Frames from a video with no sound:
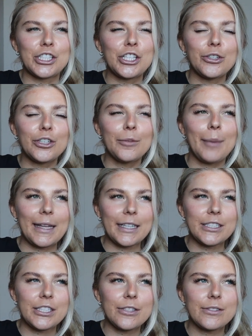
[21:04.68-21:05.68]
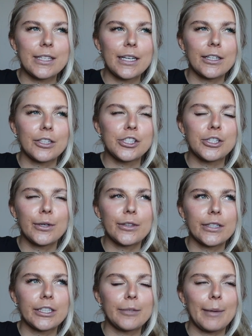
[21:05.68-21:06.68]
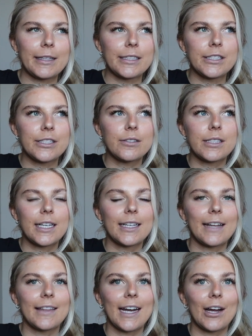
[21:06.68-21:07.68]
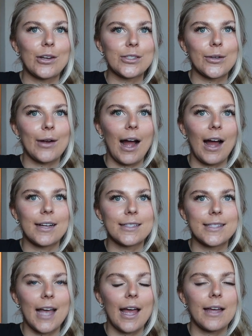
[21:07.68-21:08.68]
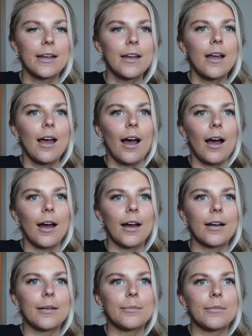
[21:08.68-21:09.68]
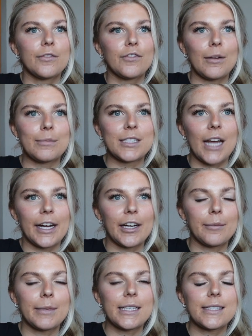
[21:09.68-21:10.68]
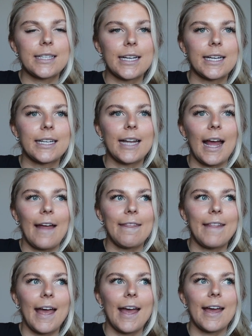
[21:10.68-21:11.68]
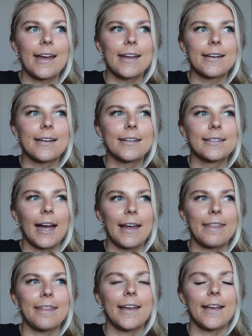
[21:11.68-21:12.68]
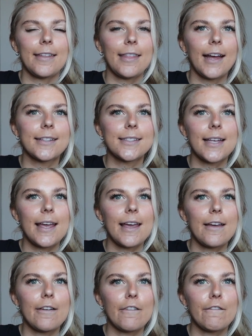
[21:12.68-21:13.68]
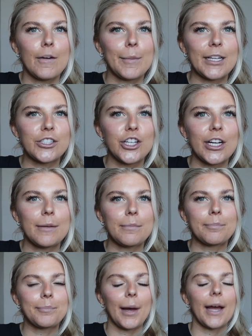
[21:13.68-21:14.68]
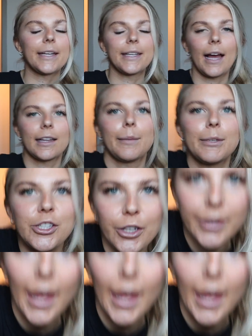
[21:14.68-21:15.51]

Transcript: 2 new bathing suits in, or 2 or 3 new bathing suits in, and then I also got a set from Tiger Mist in, and then I think that's it for my trip. But yeah, let me show you the